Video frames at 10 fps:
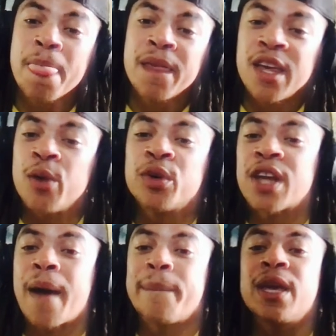He will
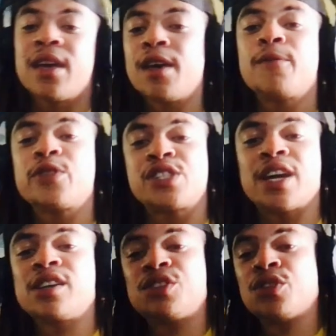not be him for
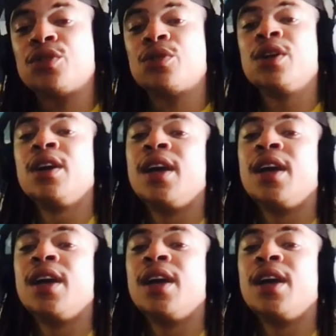Chase U,